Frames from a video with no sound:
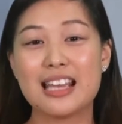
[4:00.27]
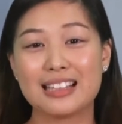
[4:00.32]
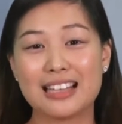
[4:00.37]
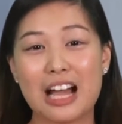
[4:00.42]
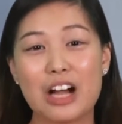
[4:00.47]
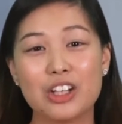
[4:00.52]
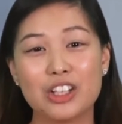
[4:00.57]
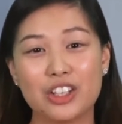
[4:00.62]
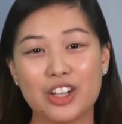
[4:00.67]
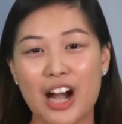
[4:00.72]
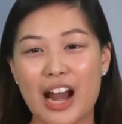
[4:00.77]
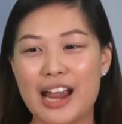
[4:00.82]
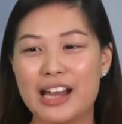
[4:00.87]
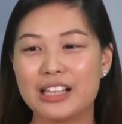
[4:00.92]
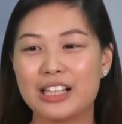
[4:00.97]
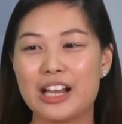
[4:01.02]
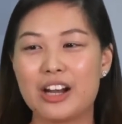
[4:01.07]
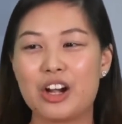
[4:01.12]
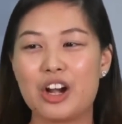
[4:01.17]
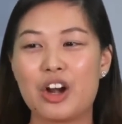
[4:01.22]
it
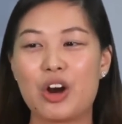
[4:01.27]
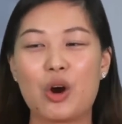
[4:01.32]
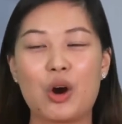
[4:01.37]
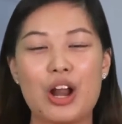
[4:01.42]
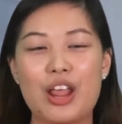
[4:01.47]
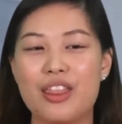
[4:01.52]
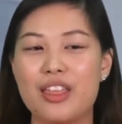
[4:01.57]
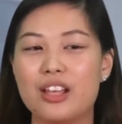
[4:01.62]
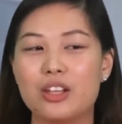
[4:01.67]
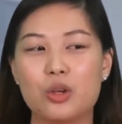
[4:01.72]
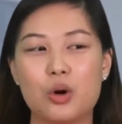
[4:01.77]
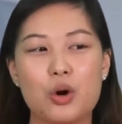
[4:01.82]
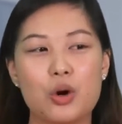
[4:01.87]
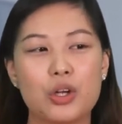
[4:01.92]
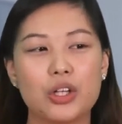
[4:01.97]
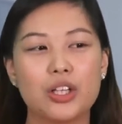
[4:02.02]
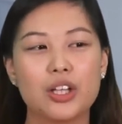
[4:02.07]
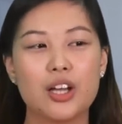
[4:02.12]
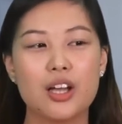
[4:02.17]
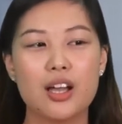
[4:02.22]
outright, or, or they
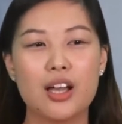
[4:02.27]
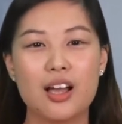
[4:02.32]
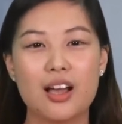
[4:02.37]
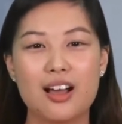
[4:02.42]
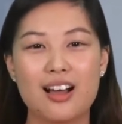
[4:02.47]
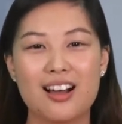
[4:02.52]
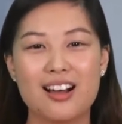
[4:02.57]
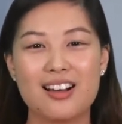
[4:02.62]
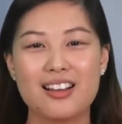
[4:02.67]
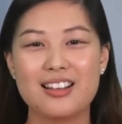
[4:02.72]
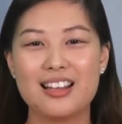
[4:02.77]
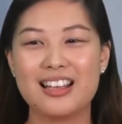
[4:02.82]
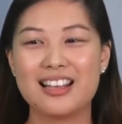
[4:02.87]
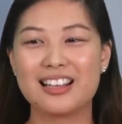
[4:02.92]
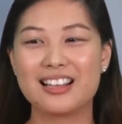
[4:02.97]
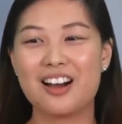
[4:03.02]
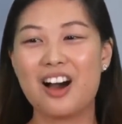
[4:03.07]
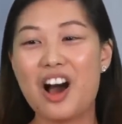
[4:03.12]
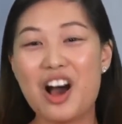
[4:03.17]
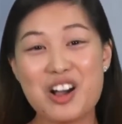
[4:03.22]
don't
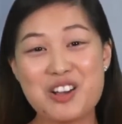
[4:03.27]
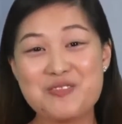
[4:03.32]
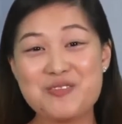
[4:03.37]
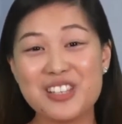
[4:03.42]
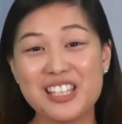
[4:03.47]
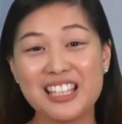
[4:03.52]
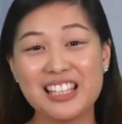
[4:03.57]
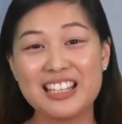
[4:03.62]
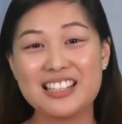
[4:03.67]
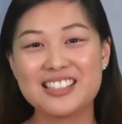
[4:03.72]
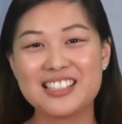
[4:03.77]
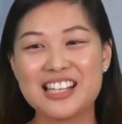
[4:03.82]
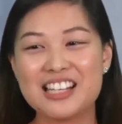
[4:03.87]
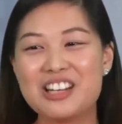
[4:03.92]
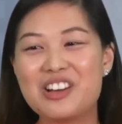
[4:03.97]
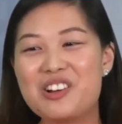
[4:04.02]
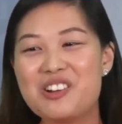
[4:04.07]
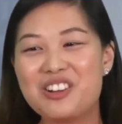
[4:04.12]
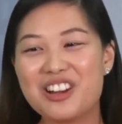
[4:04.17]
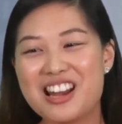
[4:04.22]
like hug me and say,
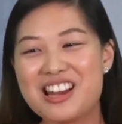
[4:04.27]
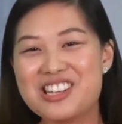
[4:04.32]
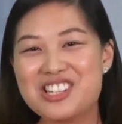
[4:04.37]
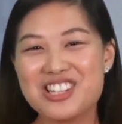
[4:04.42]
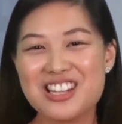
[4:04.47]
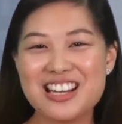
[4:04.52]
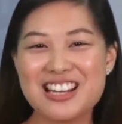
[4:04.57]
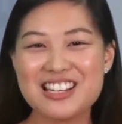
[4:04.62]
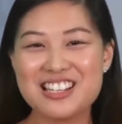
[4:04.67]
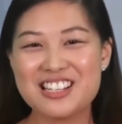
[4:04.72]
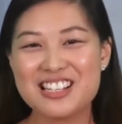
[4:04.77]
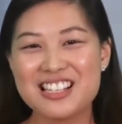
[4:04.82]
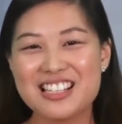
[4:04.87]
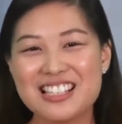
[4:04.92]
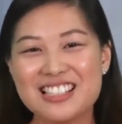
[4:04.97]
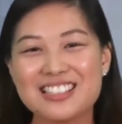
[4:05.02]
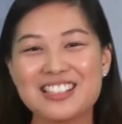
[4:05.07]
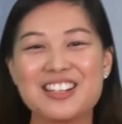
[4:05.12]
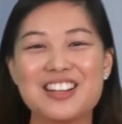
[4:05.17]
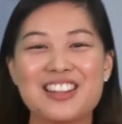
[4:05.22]
no,
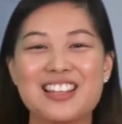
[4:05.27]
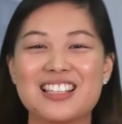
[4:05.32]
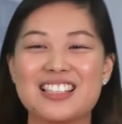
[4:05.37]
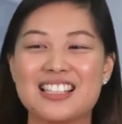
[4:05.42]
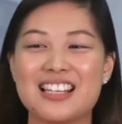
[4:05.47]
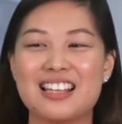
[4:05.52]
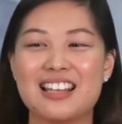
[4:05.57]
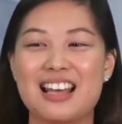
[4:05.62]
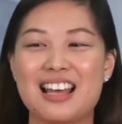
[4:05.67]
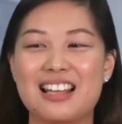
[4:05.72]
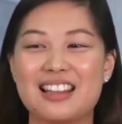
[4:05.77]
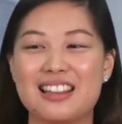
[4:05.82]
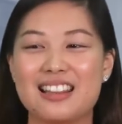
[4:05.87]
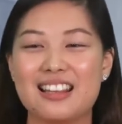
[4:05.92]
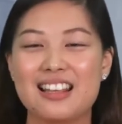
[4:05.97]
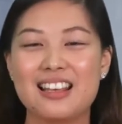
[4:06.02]
congratulations, or things like that.